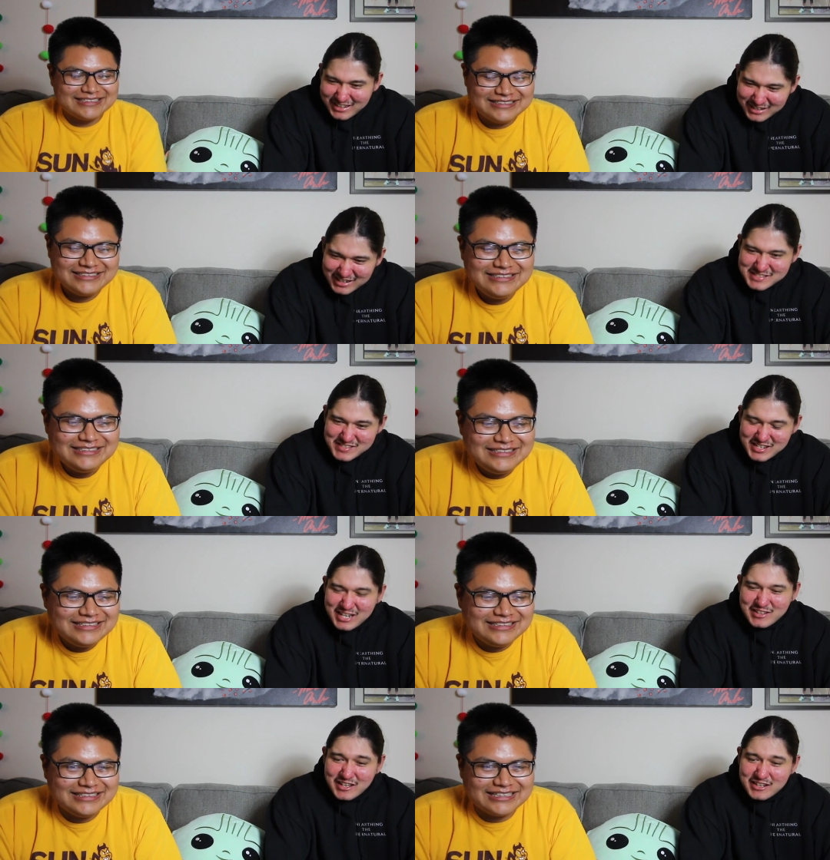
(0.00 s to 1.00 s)
Speaker 1: I, I, see
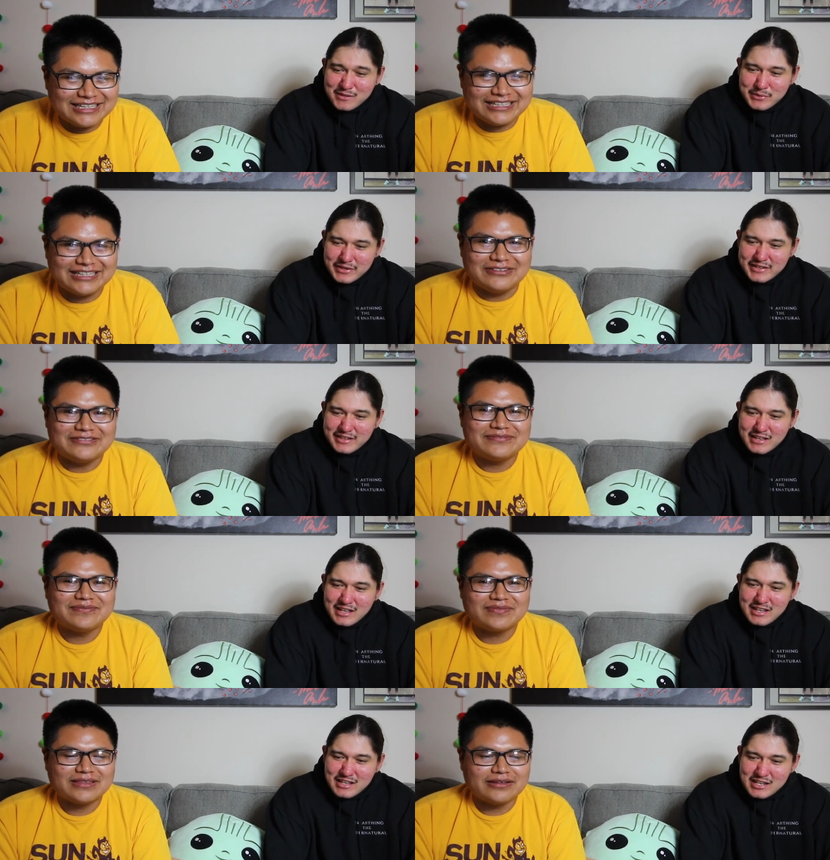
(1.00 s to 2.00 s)
how that could be,
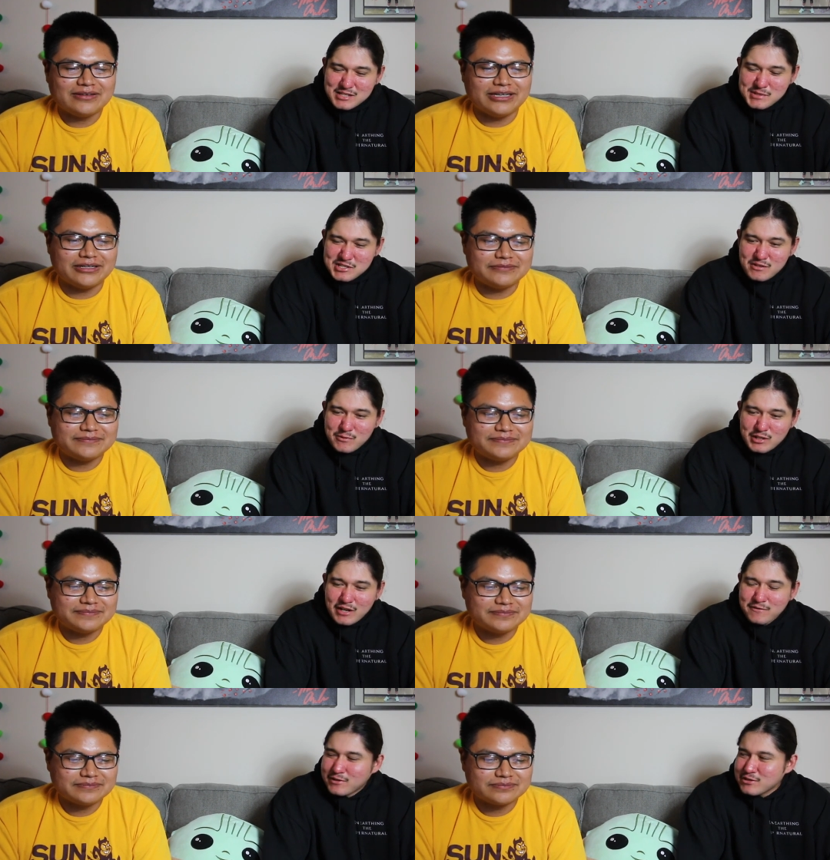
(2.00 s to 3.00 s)
especially yeah. with how
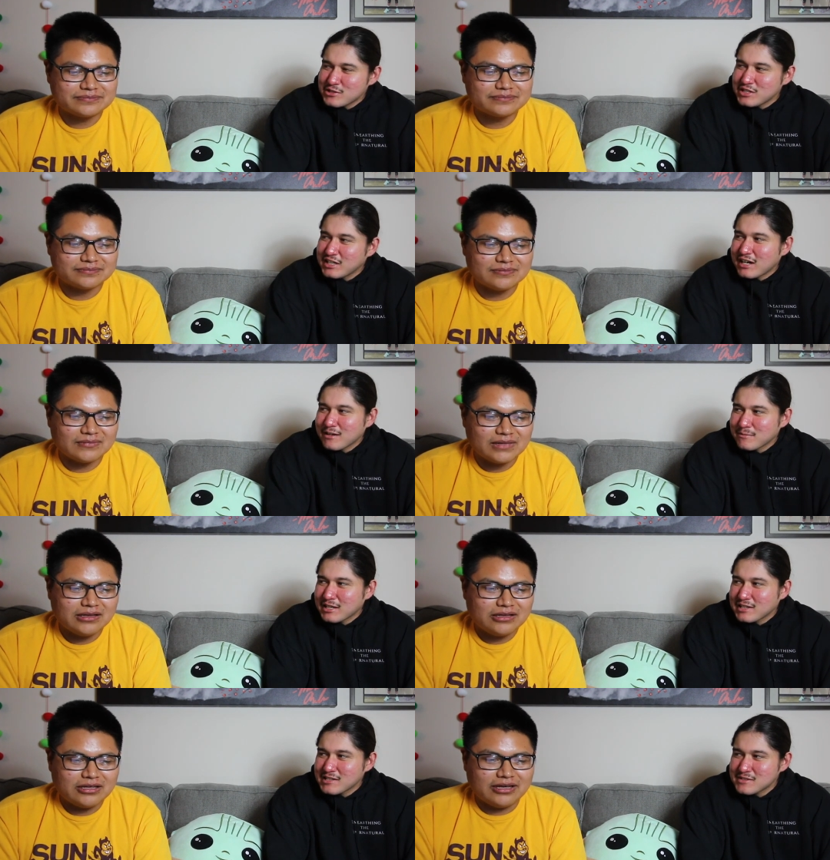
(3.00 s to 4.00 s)
far she got,
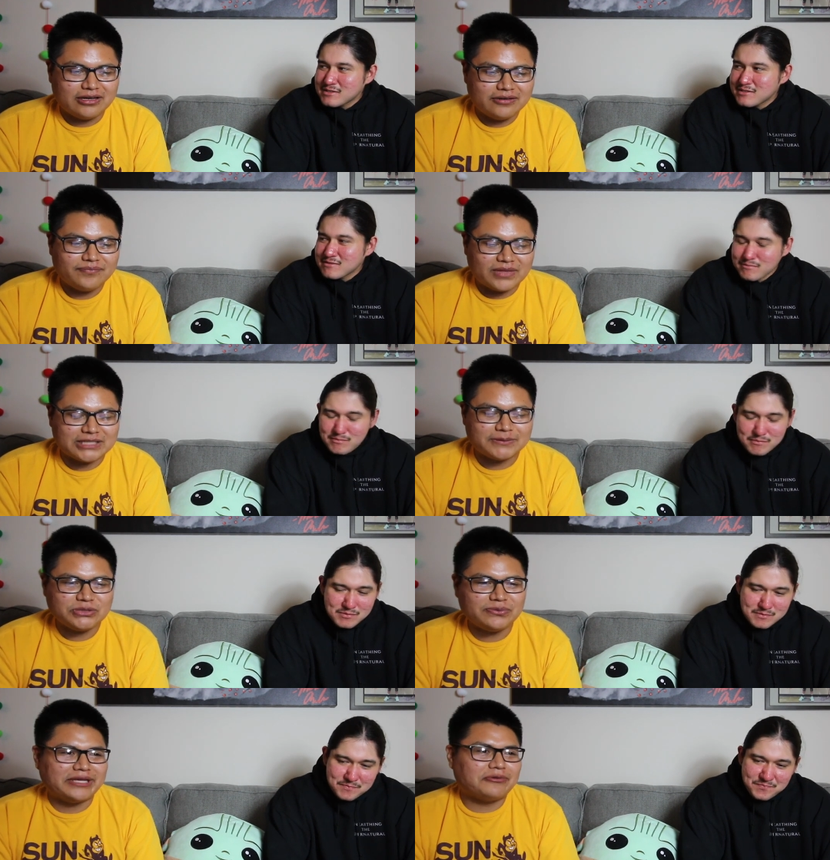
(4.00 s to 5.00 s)
man. That's
Speaker 2: especially
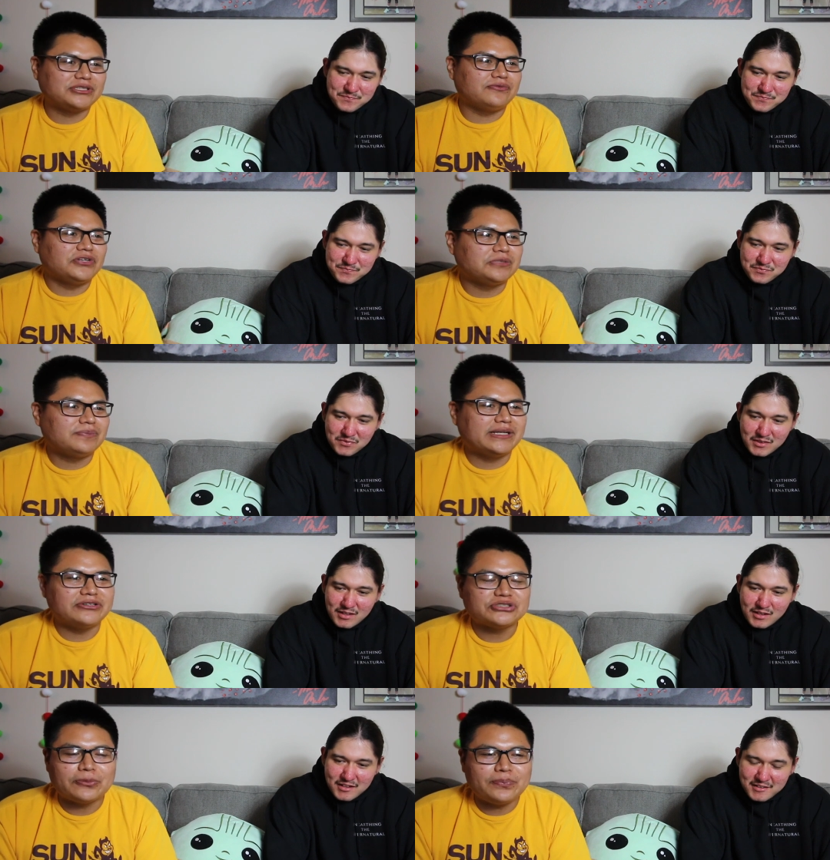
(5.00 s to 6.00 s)
with like reservation
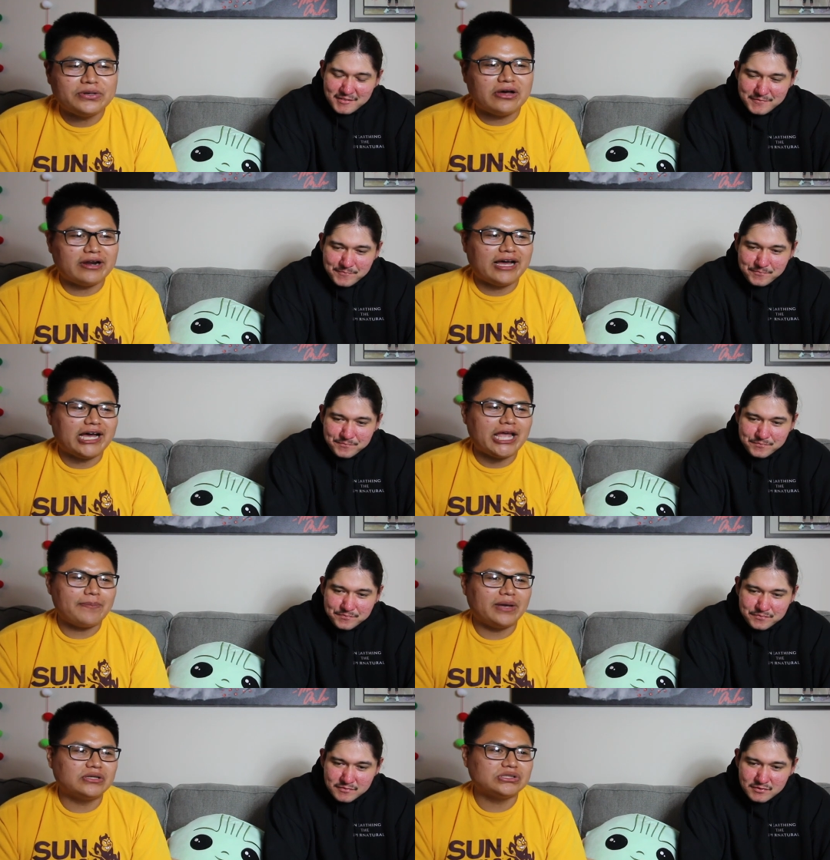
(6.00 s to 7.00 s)
players. They're put on a high
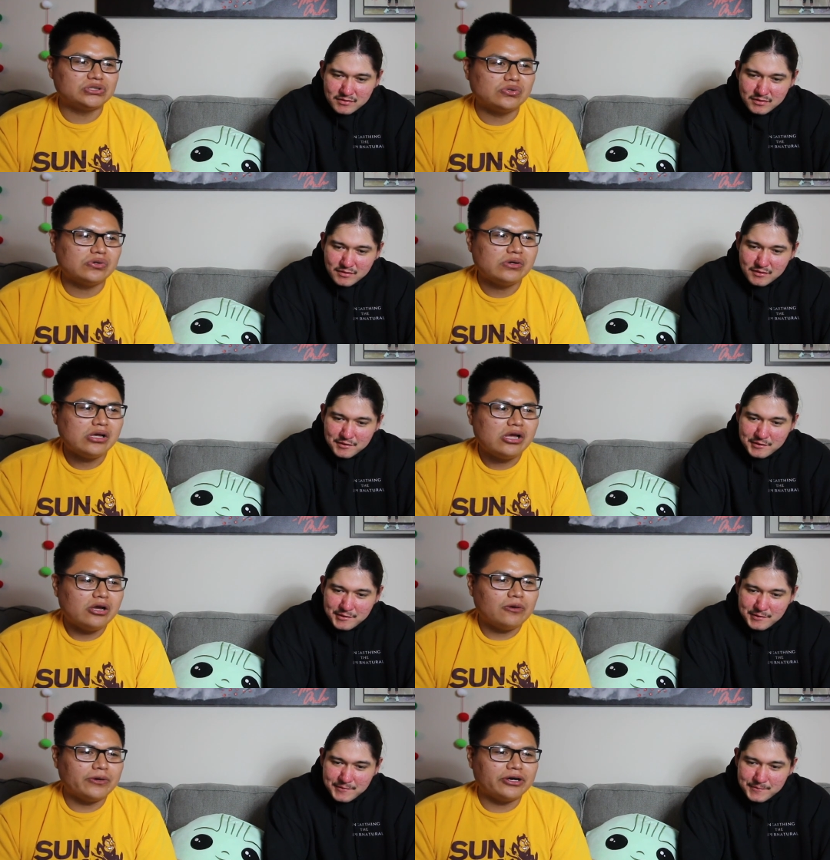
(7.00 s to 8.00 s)
pedestal
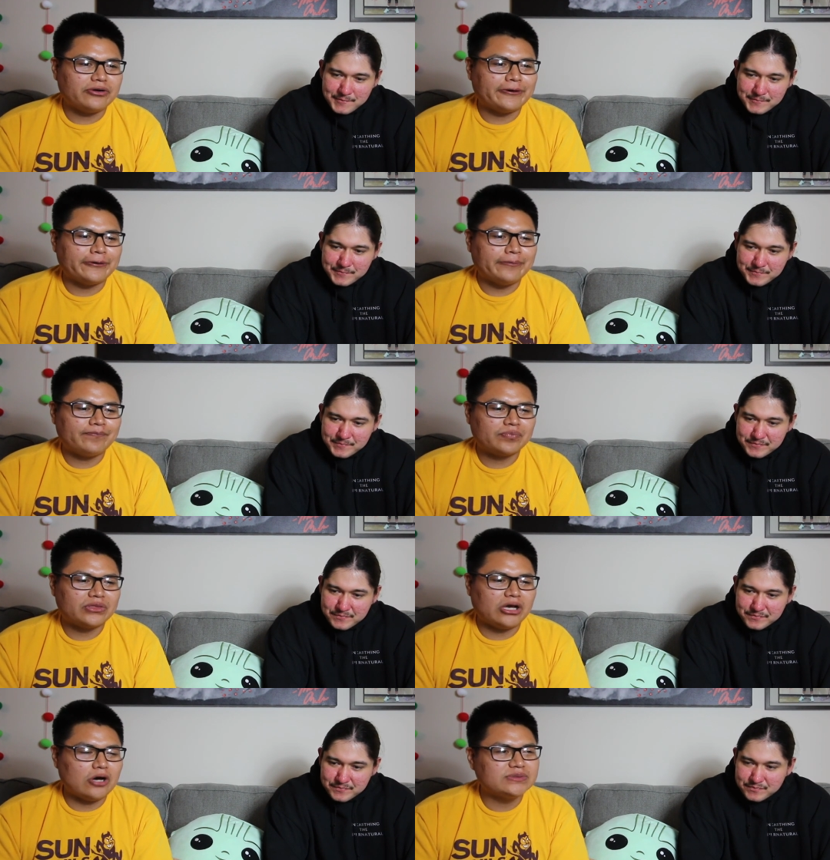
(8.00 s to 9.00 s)
where
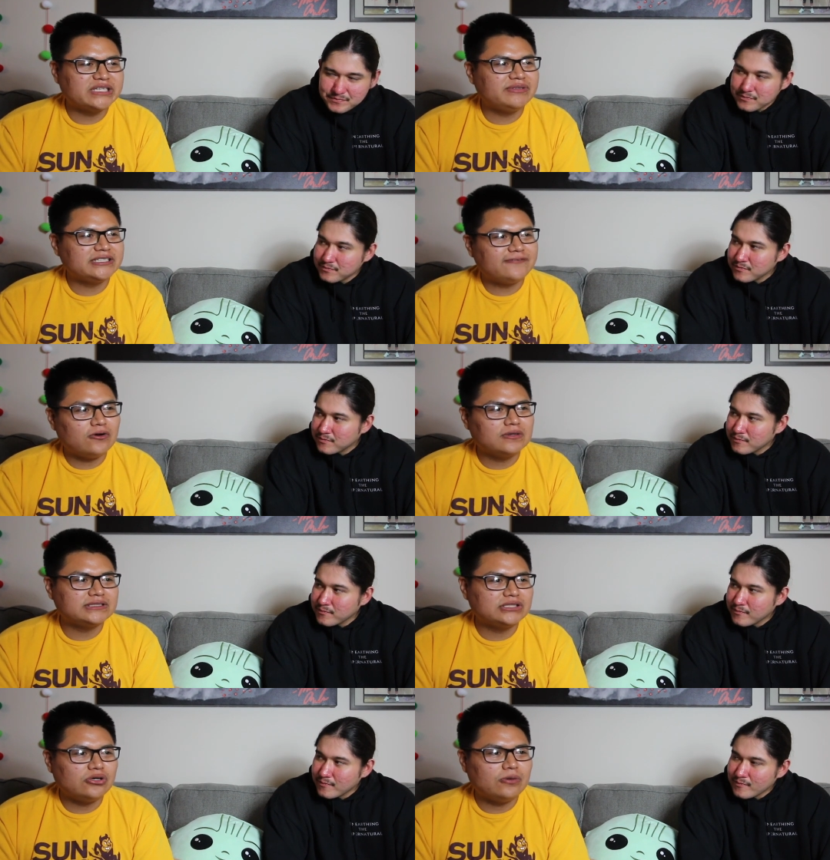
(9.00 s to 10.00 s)
they're almost given this
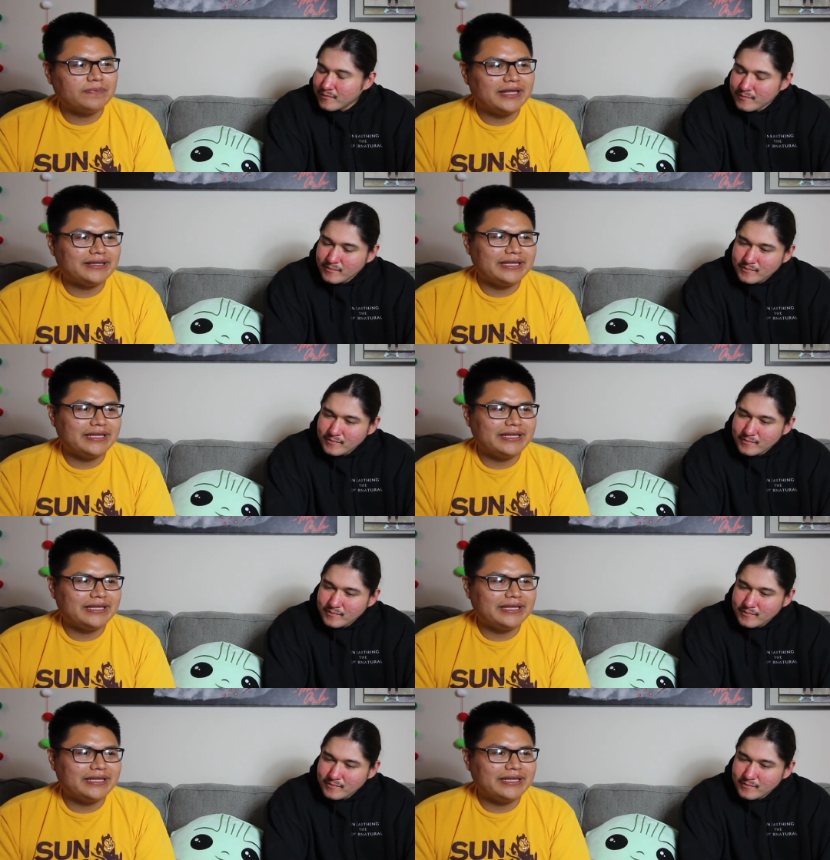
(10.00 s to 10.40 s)
false hope that